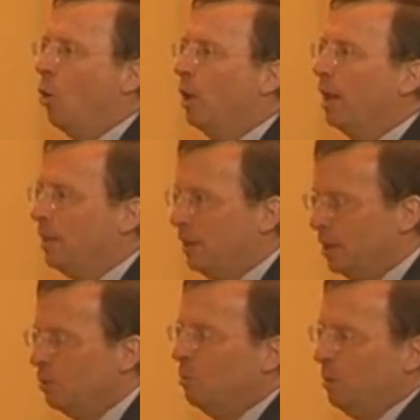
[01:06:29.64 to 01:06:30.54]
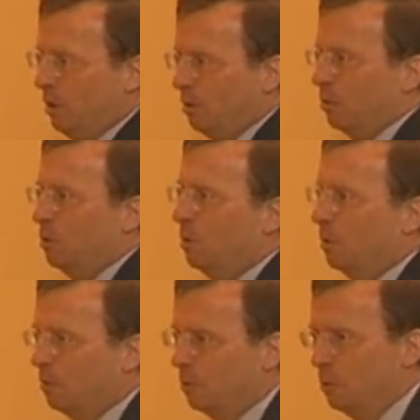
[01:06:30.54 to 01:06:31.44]
Well, I think it would be
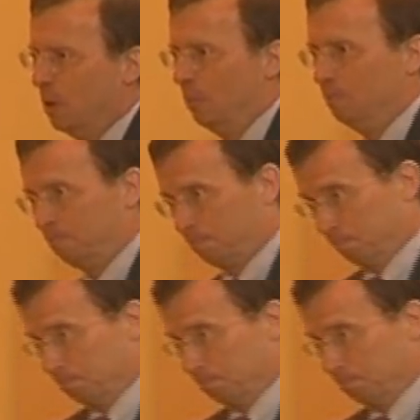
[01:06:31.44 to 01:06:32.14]
through